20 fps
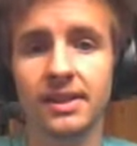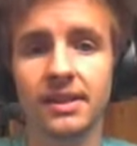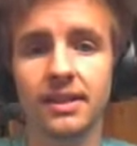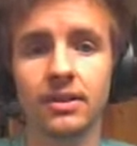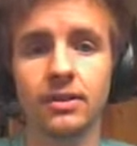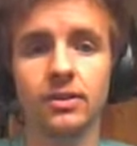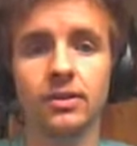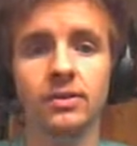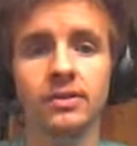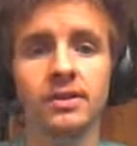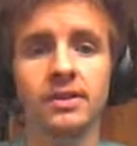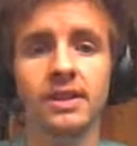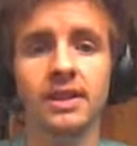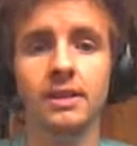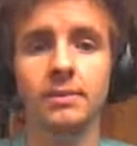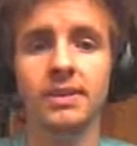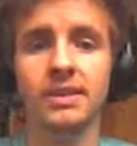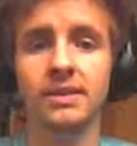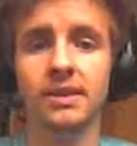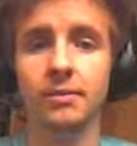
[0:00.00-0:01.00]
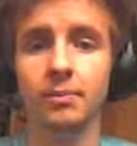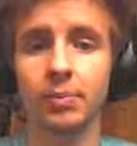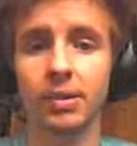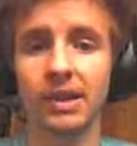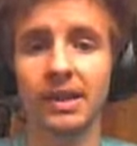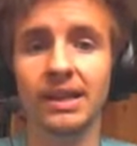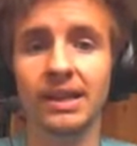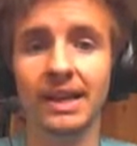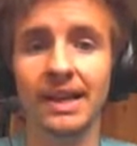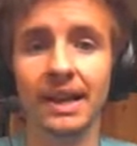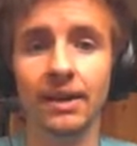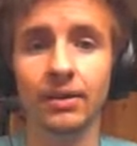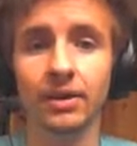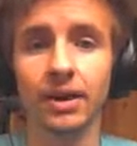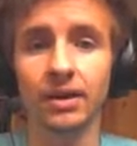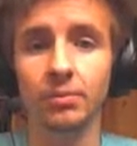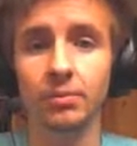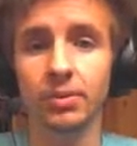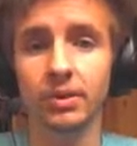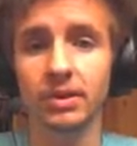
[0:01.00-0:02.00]
that your team is completely
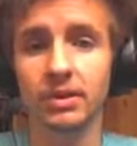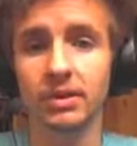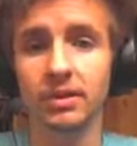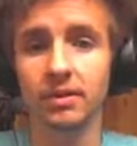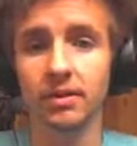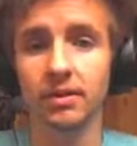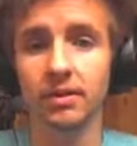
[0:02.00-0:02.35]
outnumbered,